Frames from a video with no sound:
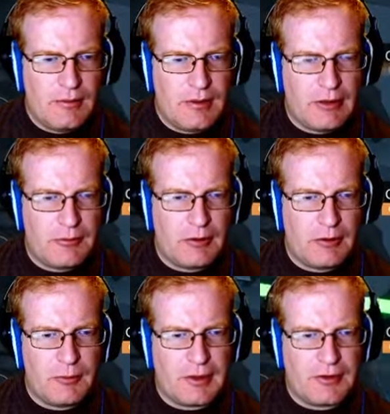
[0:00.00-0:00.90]
It gives me enough
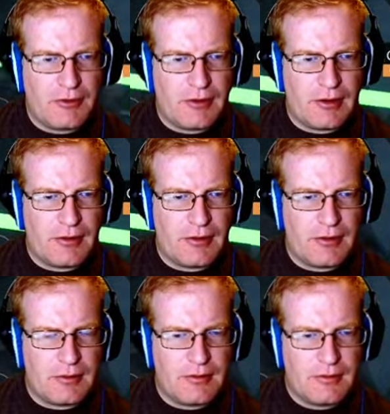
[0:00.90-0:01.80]
room to make a turn out of this
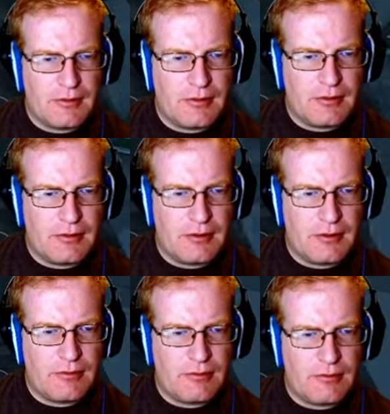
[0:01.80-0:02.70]
one.
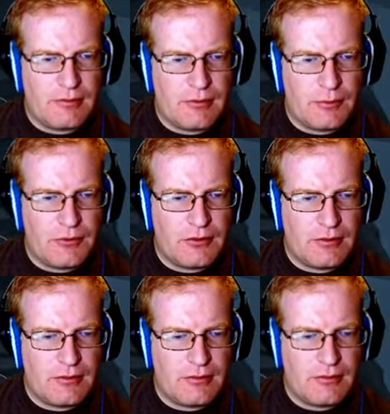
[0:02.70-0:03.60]
Uh, oops.
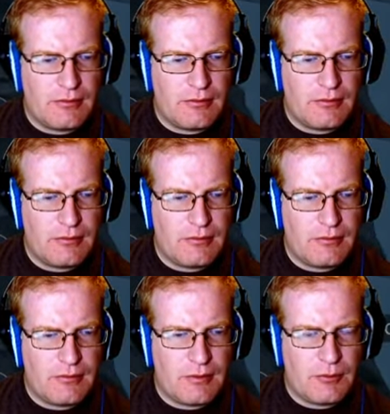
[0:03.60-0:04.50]

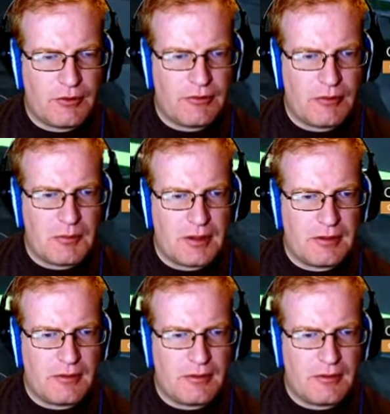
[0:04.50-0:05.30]
Press the wrong button.